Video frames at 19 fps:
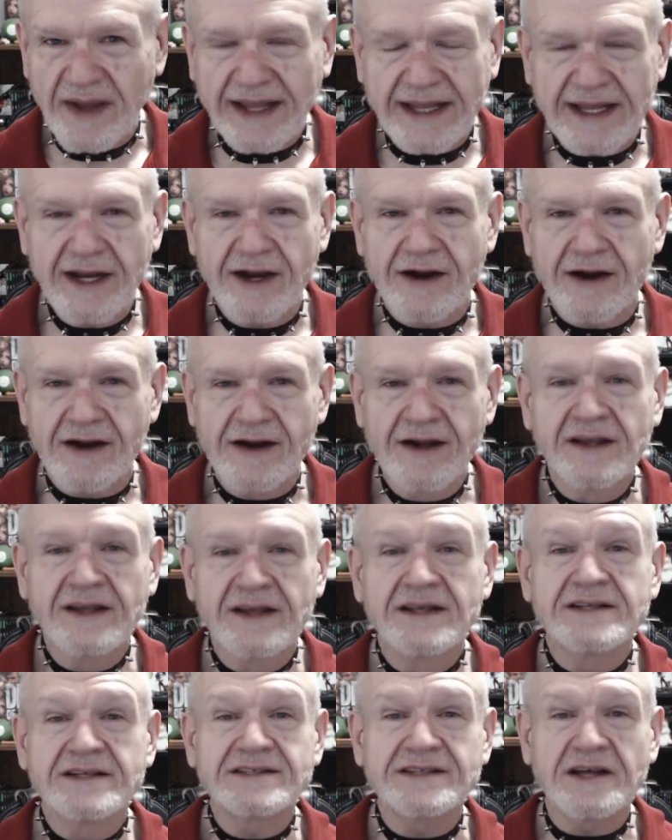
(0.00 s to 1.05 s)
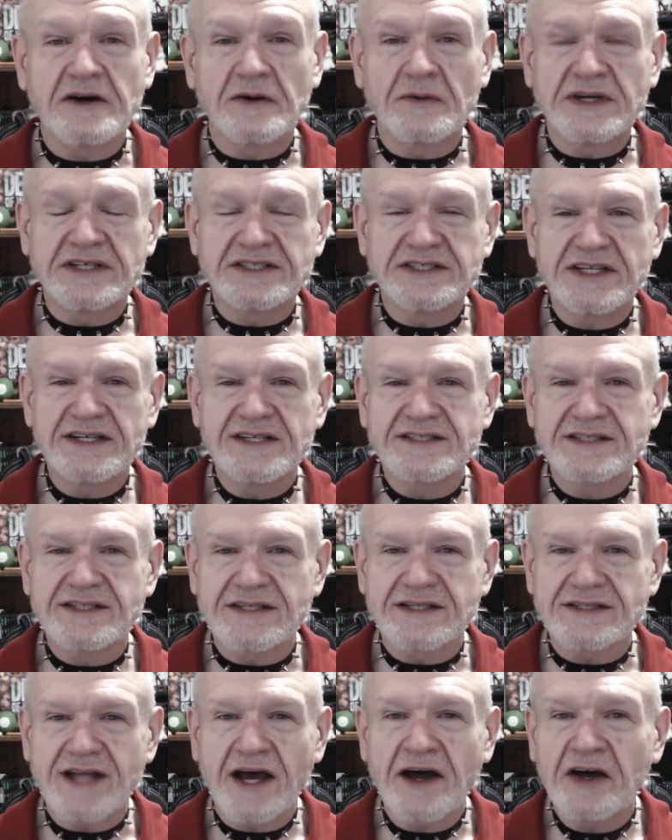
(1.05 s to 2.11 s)
of my ear. So when she's
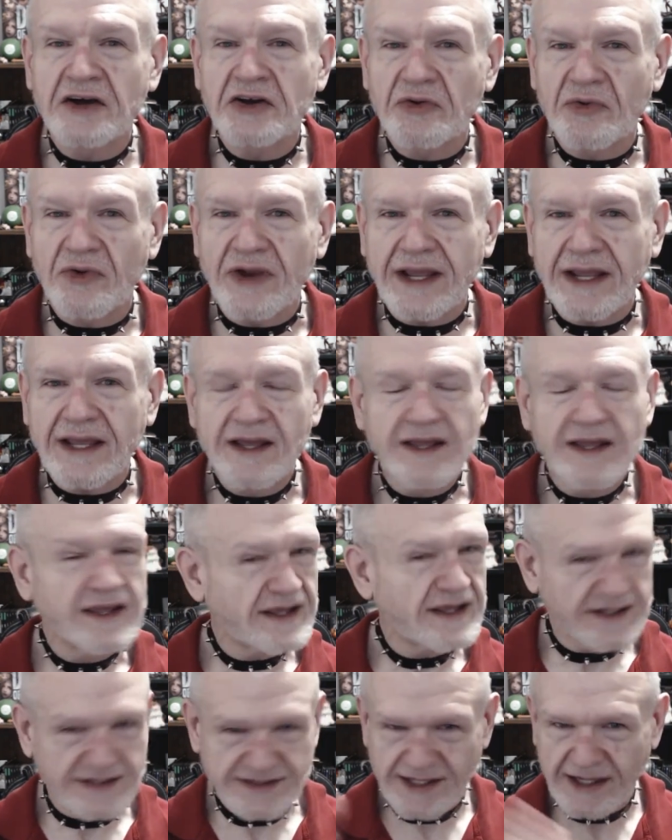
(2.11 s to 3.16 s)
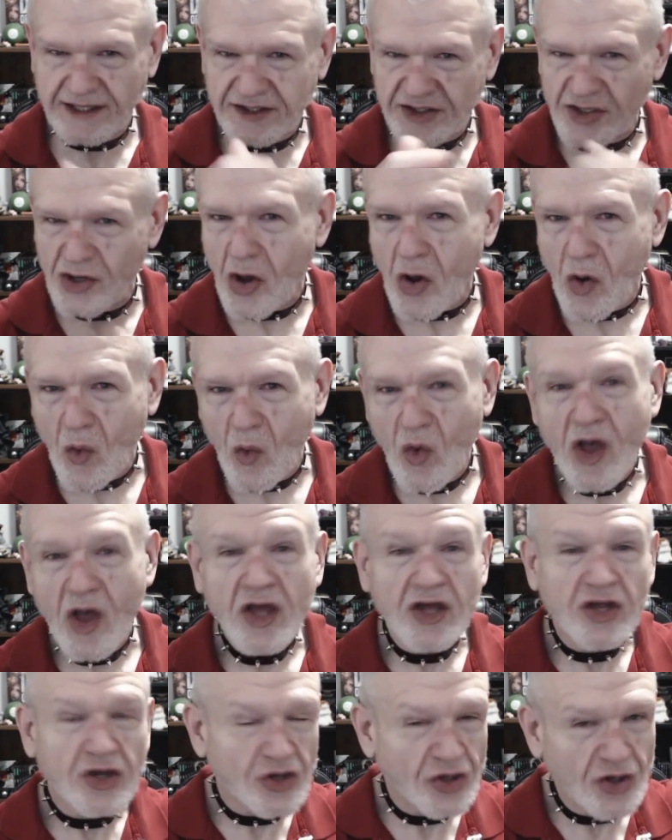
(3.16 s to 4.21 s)
just hungry, it's like, no,
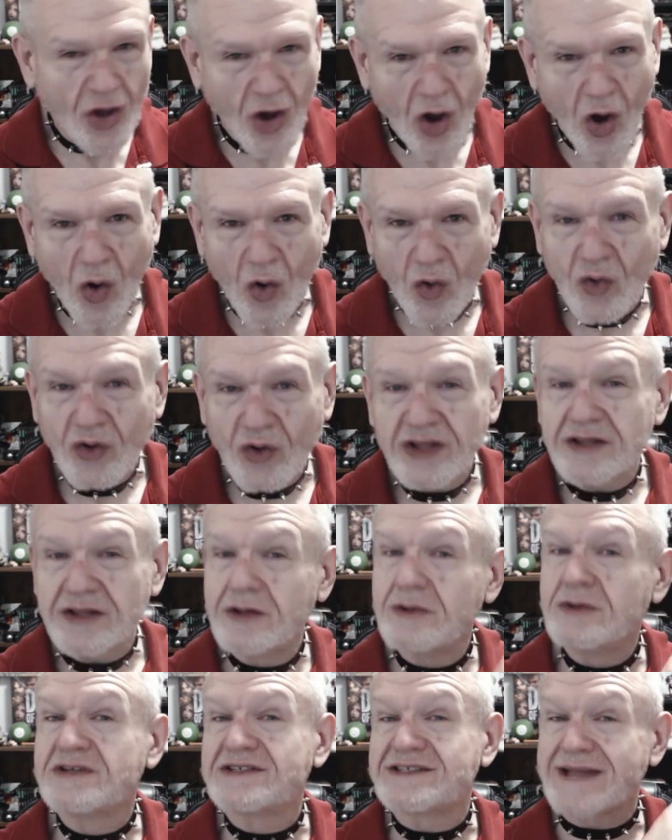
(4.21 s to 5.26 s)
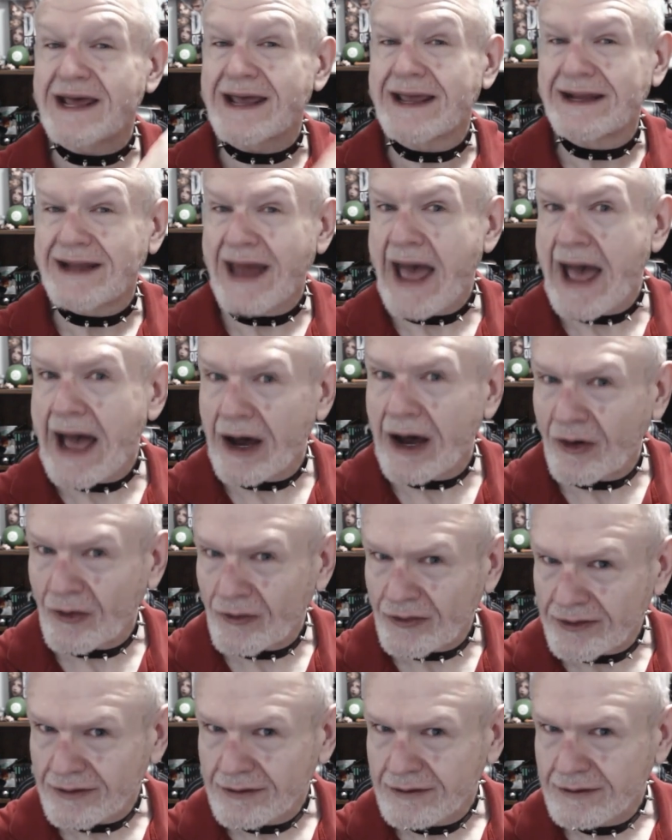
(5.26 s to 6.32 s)
no, you stay
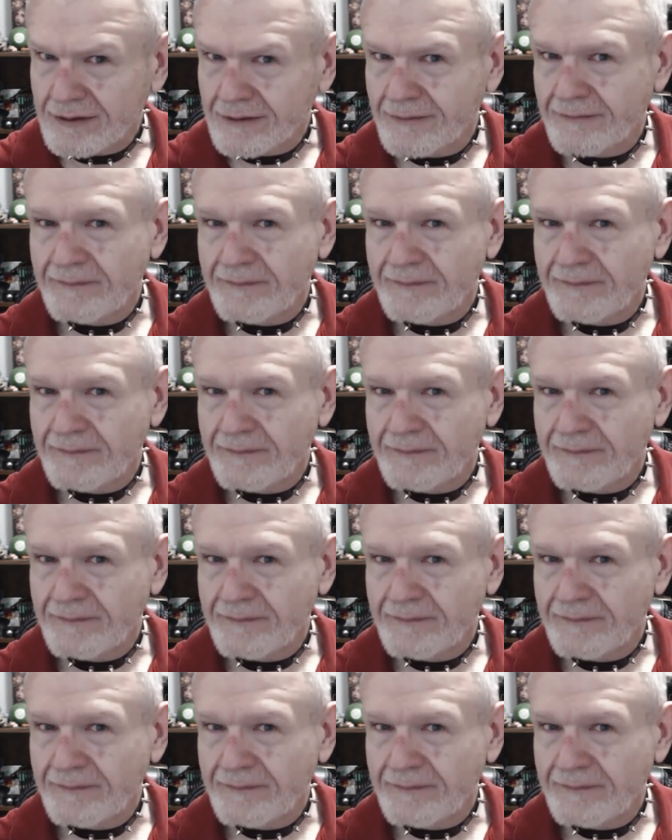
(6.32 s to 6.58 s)
down.